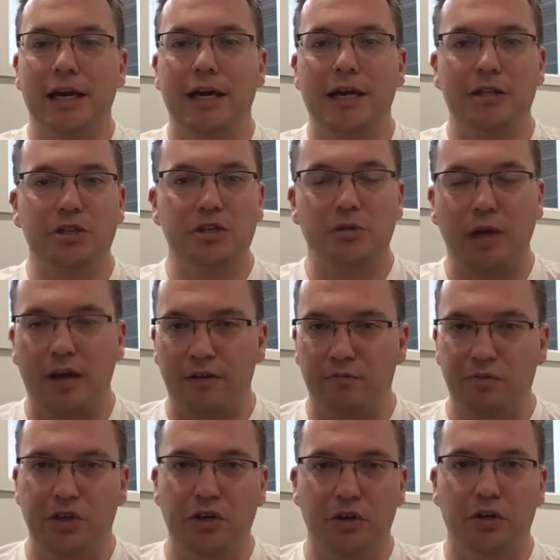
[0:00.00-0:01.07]
just out of
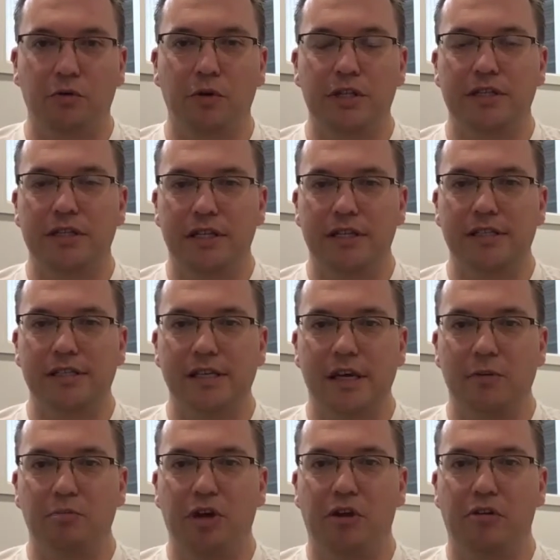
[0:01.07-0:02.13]
pure coincidence,
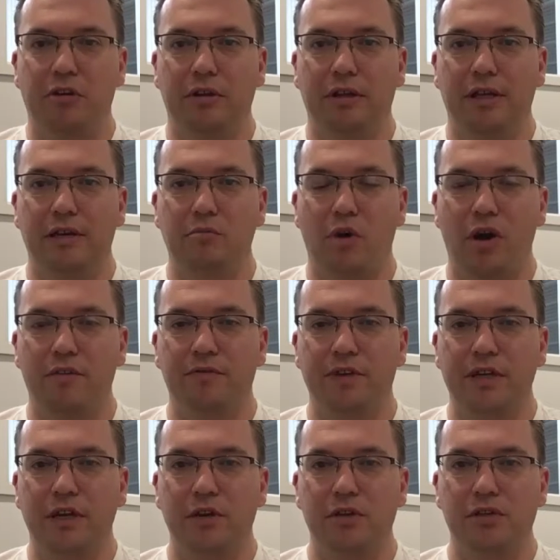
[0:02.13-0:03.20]
apparently my
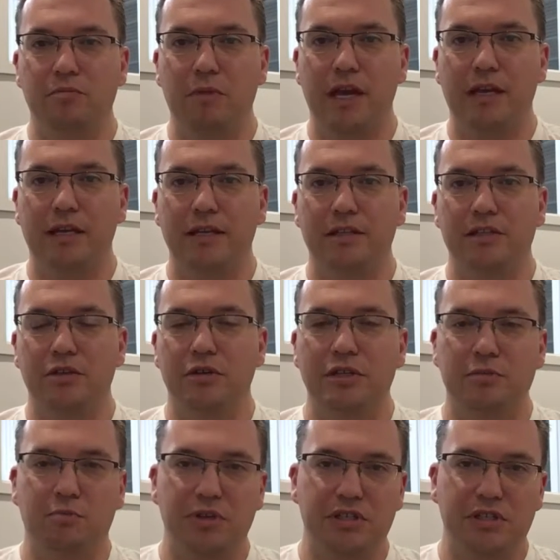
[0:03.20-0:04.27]
videos made it into
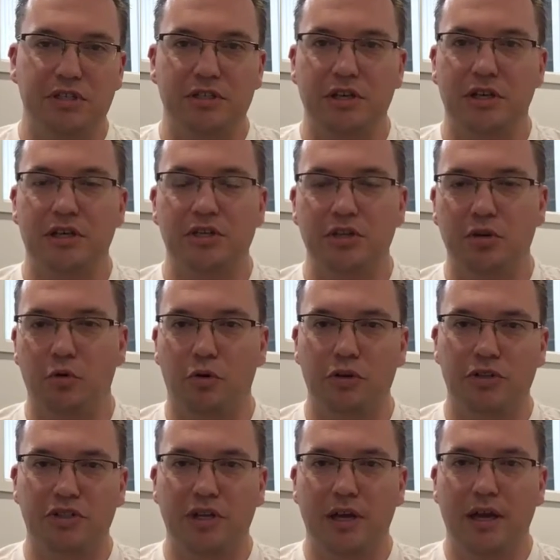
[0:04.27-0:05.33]
his business studies
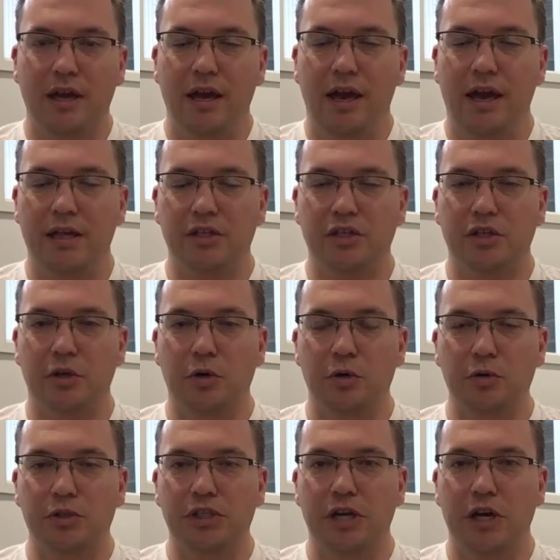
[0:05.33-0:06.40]
course at
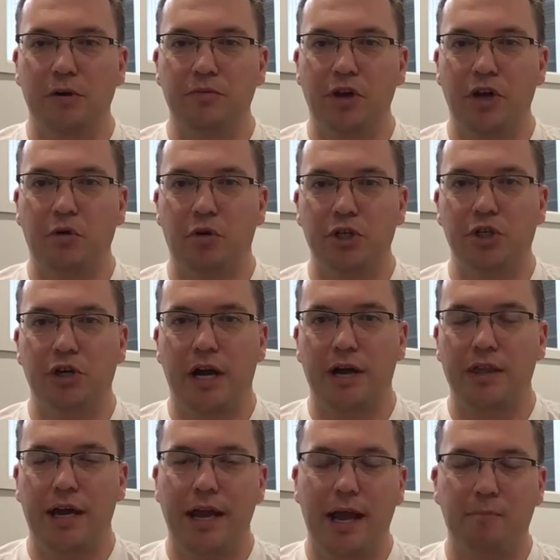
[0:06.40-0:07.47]
school. So I'm not quite sure how
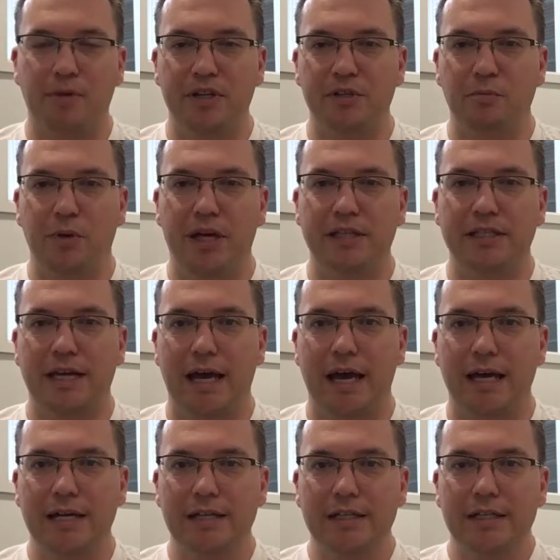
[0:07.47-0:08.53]
that happened, but
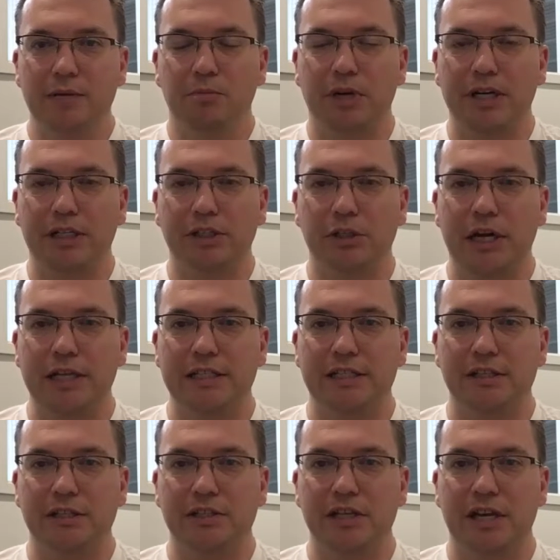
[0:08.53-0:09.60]
great
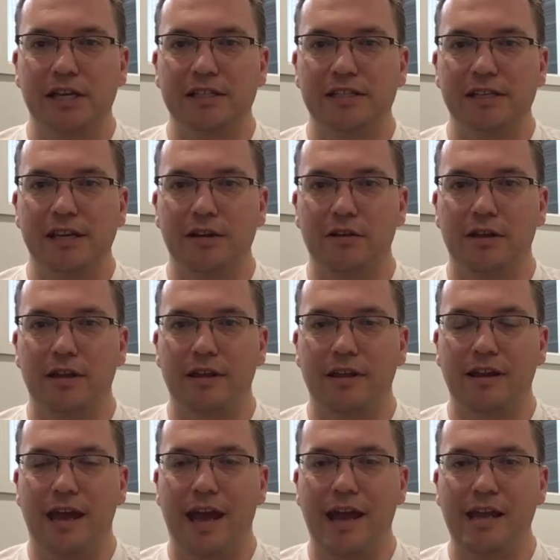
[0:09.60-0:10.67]
to hear that
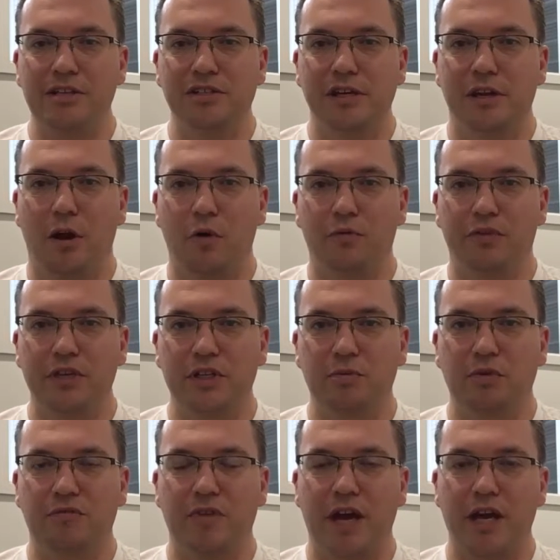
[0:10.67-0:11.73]
it has, and hopefully it's
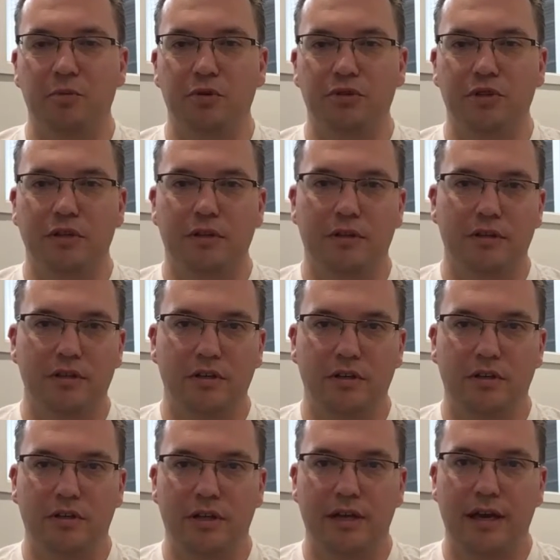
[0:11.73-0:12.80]
been valuable to
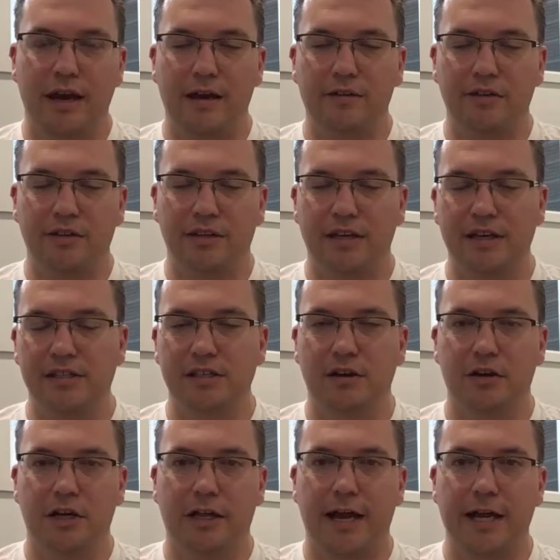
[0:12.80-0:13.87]
the kids there
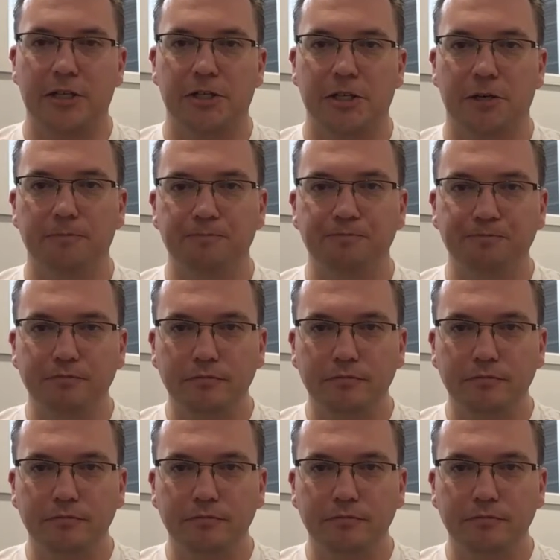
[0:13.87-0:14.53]
in class. So